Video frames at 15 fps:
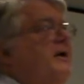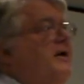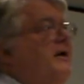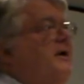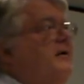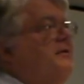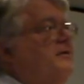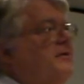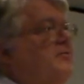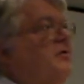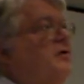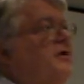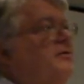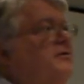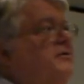And they're
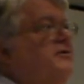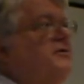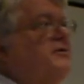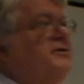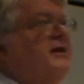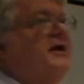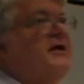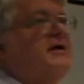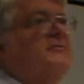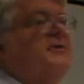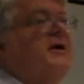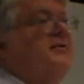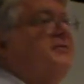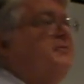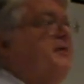looking to take
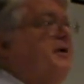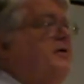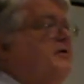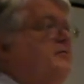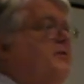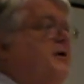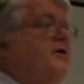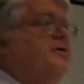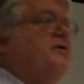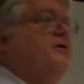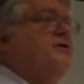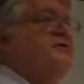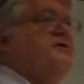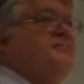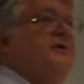about 300
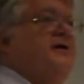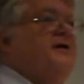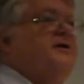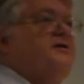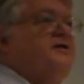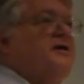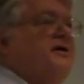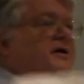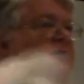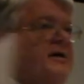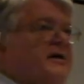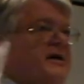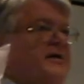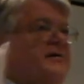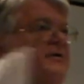megahertz of space
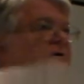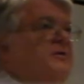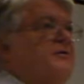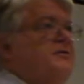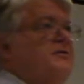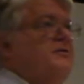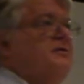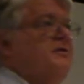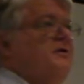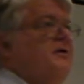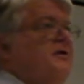in those